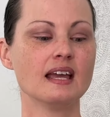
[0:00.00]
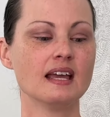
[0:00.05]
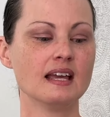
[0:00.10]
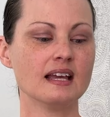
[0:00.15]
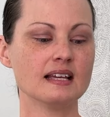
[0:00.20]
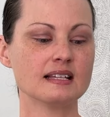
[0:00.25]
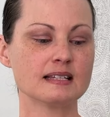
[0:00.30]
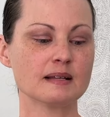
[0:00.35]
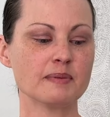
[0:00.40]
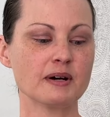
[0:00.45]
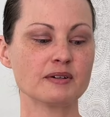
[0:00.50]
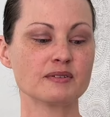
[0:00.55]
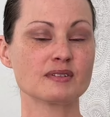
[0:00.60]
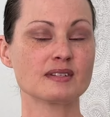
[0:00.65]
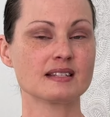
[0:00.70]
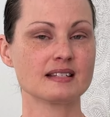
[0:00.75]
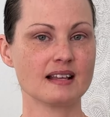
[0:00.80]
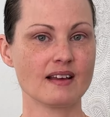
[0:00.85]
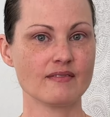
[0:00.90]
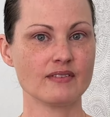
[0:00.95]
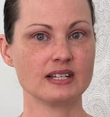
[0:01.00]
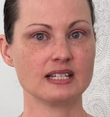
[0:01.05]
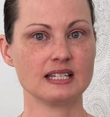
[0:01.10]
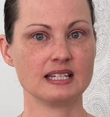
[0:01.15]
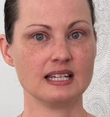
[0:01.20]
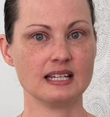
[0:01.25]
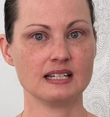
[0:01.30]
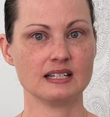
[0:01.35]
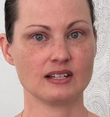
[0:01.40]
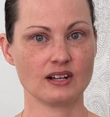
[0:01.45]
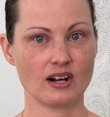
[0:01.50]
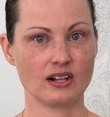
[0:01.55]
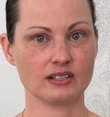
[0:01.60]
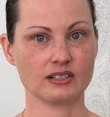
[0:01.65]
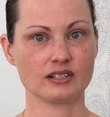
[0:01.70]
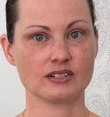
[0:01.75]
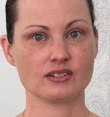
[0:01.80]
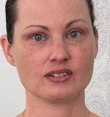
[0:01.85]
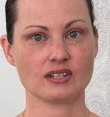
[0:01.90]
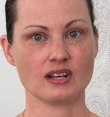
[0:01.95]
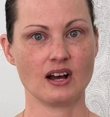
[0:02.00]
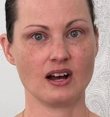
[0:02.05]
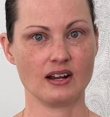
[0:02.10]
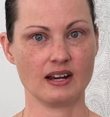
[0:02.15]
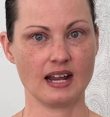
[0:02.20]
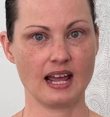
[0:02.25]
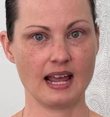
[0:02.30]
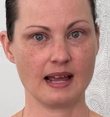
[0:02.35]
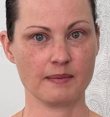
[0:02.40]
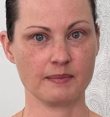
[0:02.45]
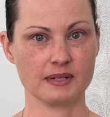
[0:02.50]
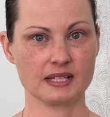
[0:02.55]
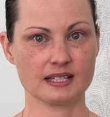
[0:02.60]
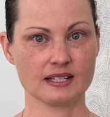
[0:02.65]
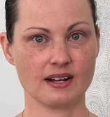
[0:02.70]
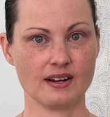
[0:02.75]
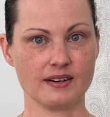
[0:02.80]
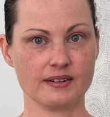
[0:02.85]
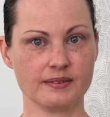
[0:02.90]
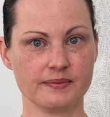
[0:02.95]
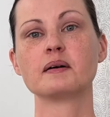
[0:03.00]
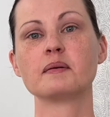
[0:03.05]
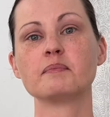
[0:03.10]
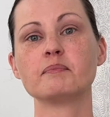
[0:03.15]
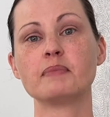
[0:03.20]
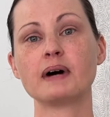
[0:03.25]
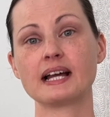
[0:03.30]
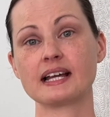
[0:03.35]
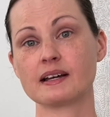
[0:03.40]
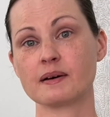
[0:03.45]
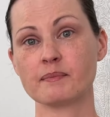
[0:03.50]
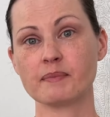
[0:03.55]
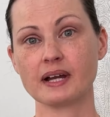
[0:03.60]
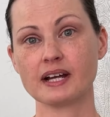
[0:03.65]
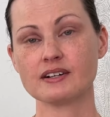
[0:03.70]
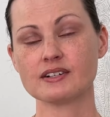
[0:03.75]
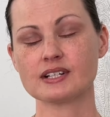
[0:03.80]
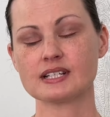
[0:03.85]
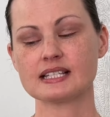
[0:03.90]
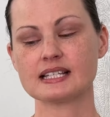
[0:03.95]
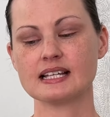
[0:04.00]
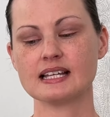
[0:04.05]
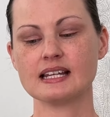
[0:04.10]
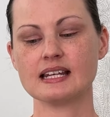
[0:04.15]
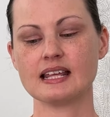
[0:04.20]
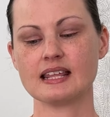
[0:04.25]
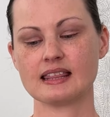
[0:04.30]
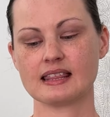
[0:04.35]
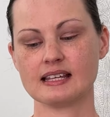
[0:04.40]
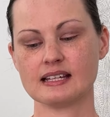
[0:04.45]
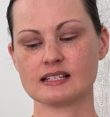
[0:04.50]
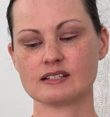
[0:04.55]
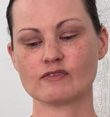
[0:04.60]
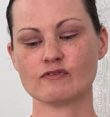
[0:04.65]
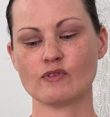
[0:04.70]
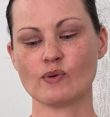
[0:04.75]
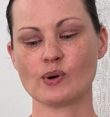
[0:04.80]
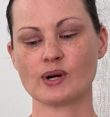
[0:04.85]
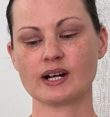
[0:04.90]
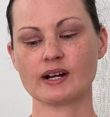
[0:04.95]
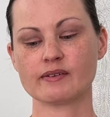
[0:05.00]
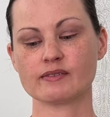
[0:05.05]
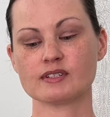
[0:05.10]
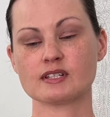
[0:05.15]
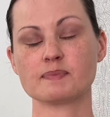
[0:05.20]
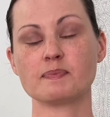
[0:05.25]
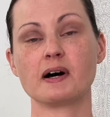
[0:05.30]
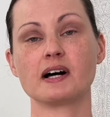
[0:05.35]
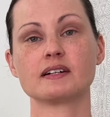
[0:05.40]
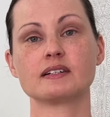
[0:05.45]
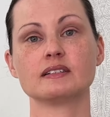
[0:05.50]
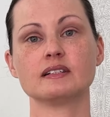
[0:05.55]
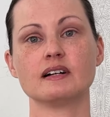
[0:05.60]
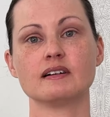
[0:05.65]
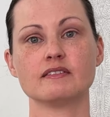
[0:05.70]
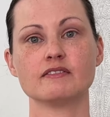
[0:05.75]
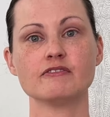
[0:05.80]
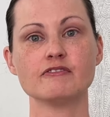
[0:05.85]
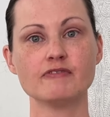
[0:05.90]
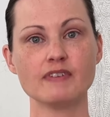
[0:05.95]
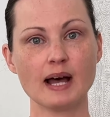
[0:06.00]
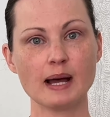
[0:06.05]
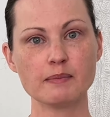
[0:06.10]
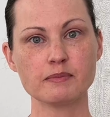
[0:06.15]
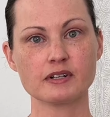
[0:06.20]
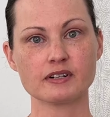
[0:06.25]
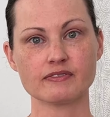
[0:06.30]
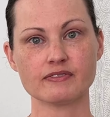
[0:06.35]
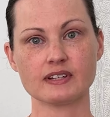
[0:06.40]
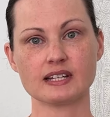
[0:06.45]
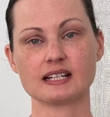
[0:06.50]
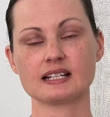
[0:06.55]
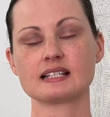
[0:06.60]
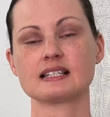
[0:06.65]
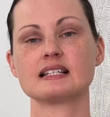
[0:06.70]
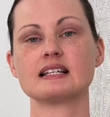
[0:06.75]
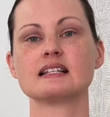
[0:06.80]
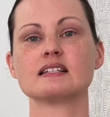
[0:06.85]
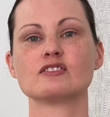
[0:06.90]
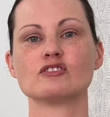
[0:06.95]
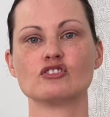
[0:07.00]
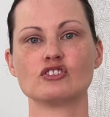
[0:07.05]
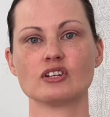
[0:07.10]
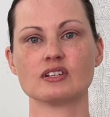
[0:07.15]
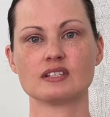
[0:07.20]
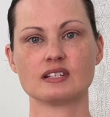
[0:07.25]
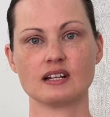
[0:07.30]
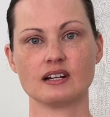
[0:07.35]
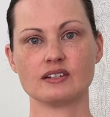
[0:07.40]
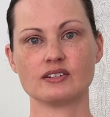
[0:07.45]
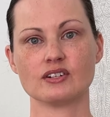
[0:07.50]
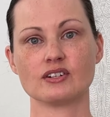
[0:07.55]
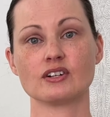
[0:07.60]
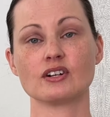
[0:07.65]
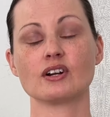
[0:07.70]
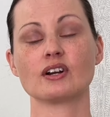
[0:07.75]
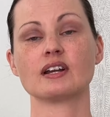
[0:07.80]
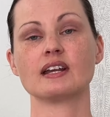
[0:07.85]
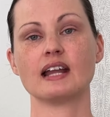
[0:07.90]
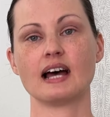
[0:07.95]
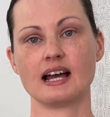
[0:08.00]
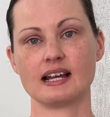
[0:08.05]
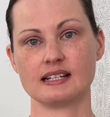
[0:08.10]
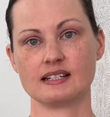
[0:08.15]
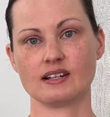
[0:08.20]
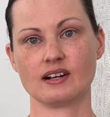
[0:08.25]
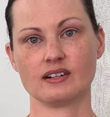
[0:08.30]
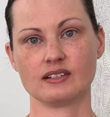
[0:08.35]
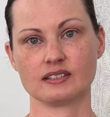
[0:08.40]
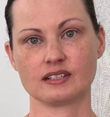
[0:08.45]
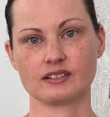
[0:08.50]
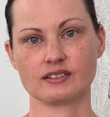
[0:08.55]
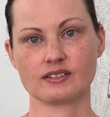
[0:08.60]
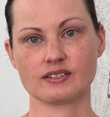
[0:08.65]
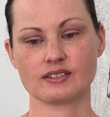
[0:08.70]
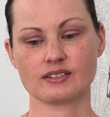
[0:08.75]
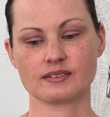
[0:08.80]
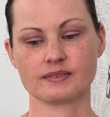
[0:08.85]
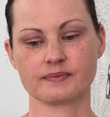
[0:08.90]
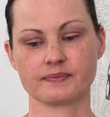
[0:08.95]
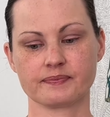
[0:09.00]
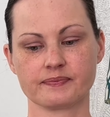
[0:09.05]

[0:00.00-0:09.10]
is about $17 on Amazon. By comparison, this 4-ounce bottle of Fabrifix is just under $9.